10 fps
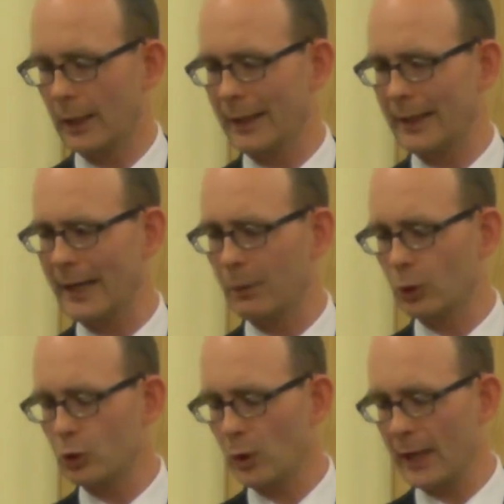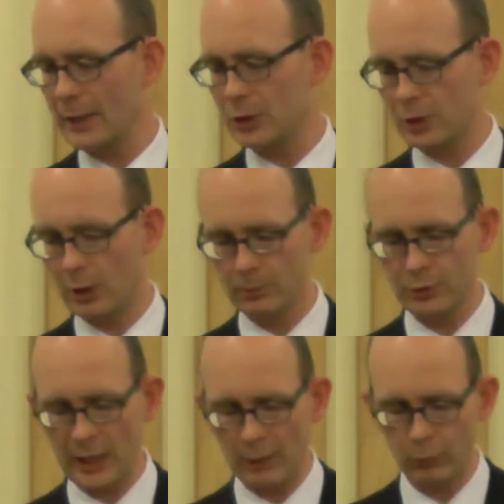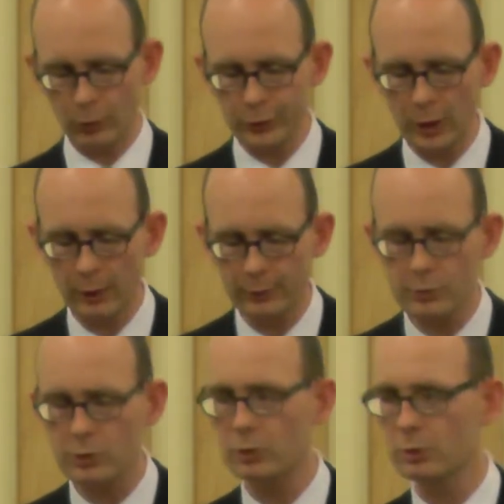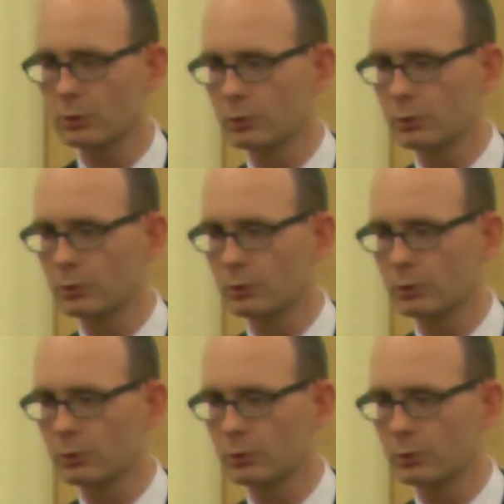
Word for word: A gate which weighs some several tons,